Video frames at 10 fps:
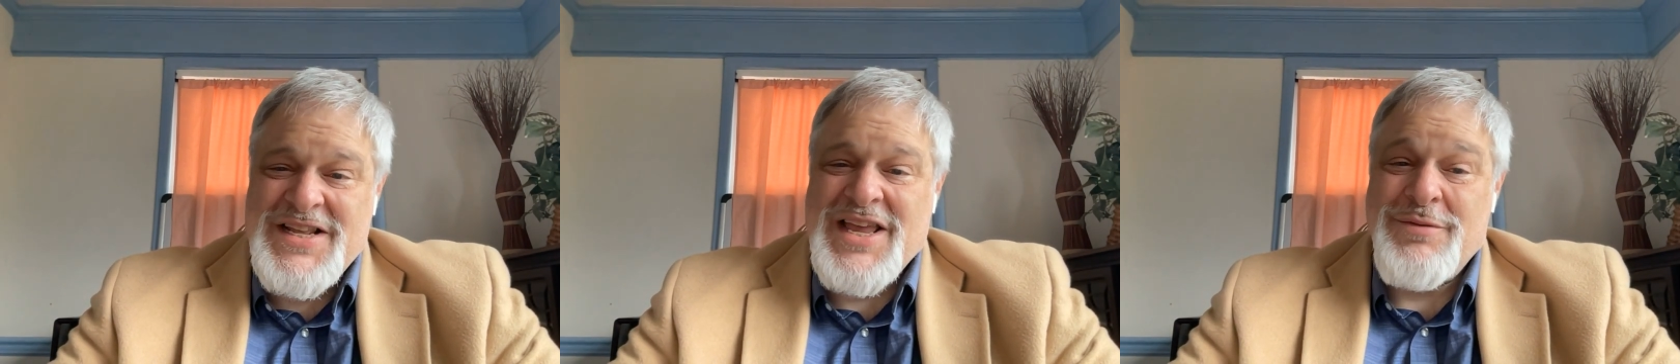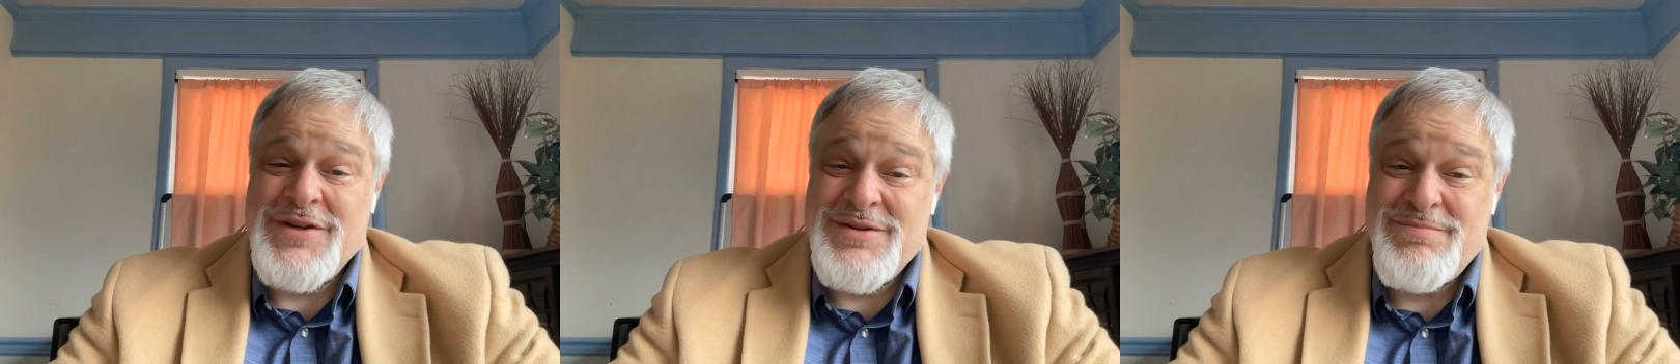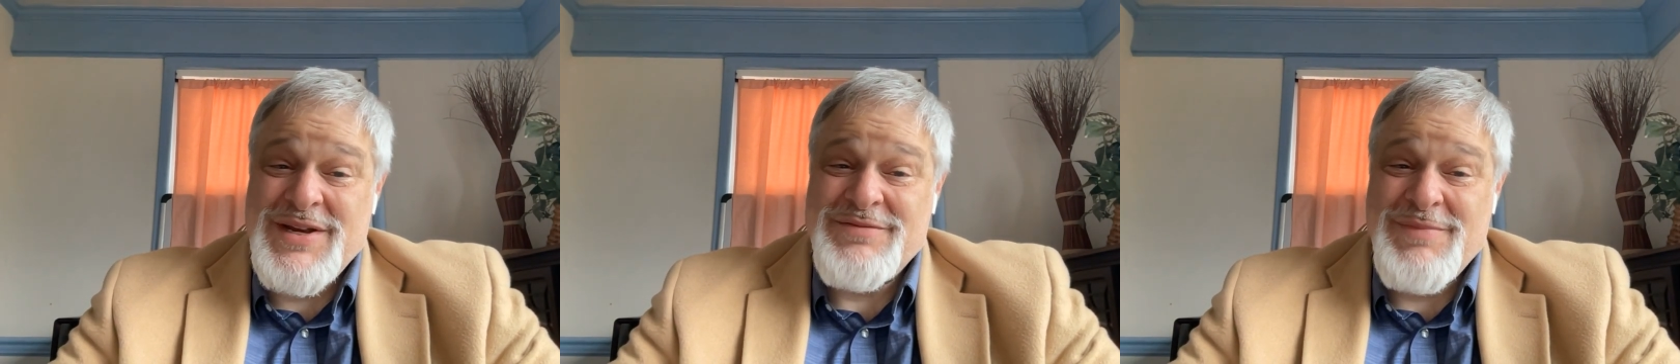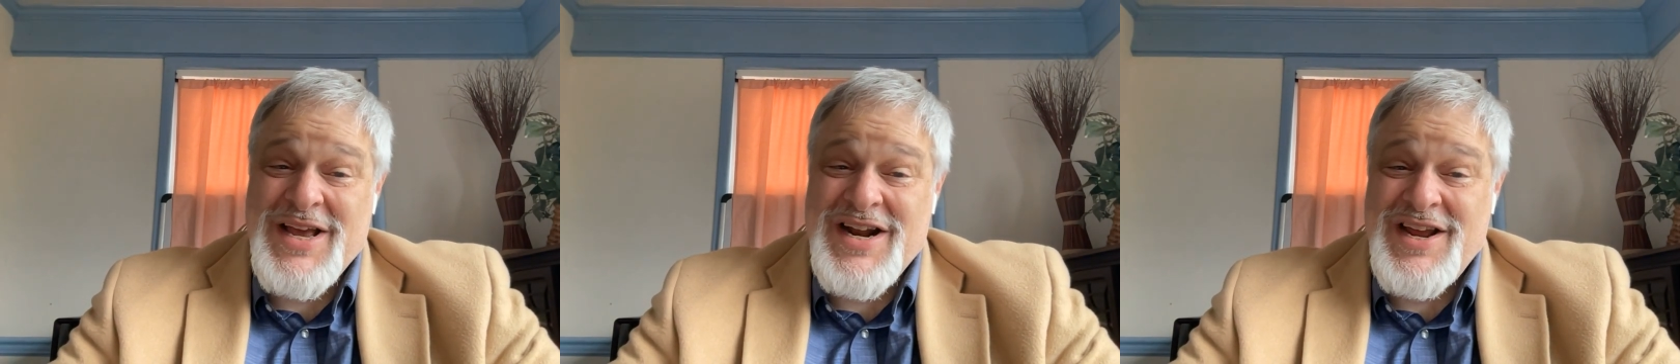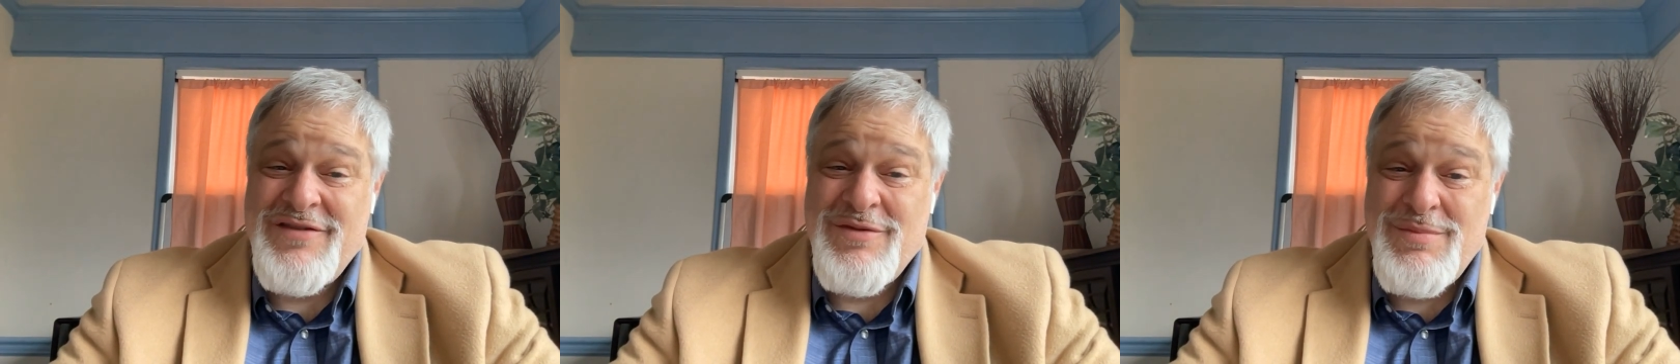think he was the best man
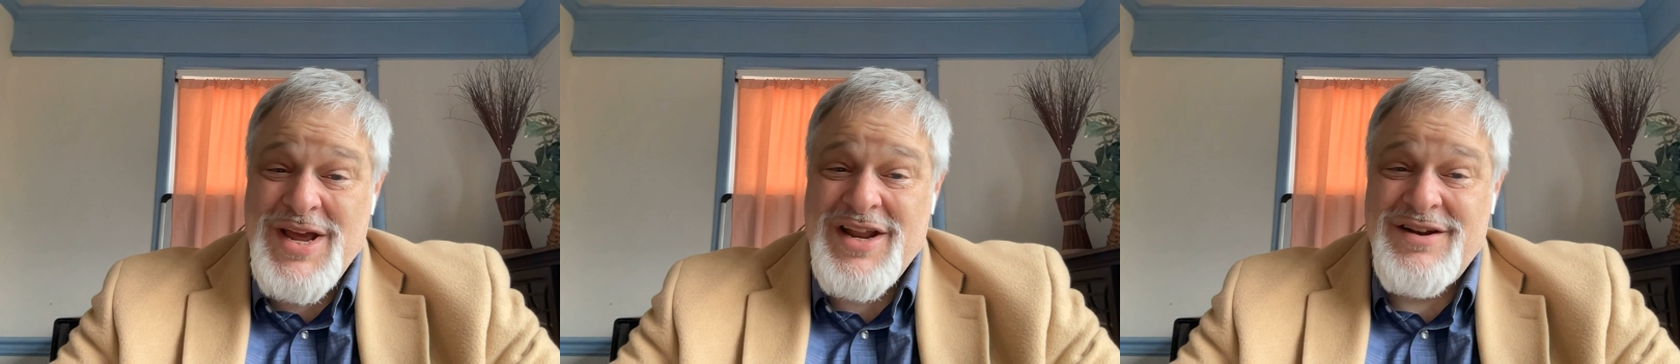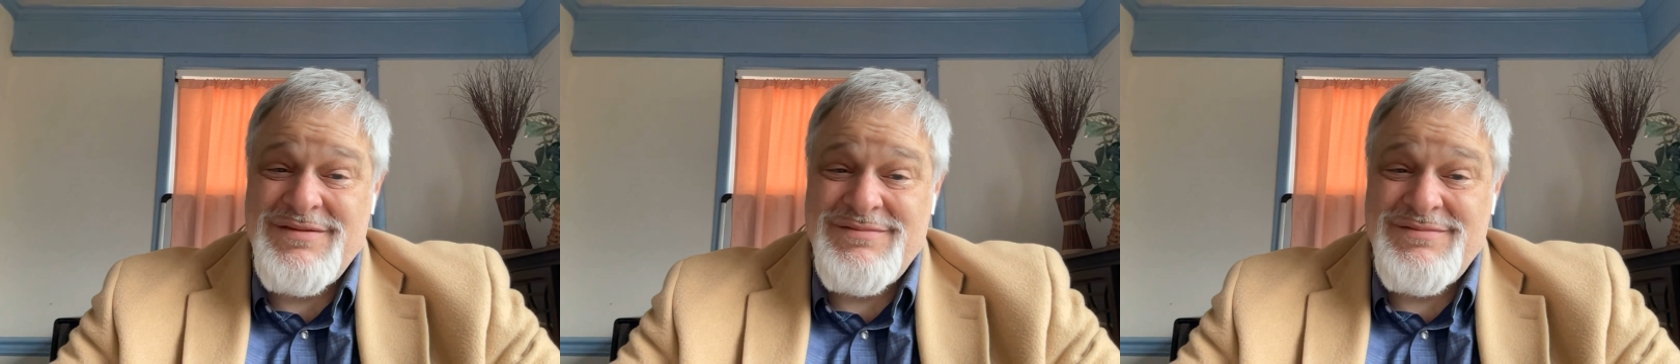I ever met.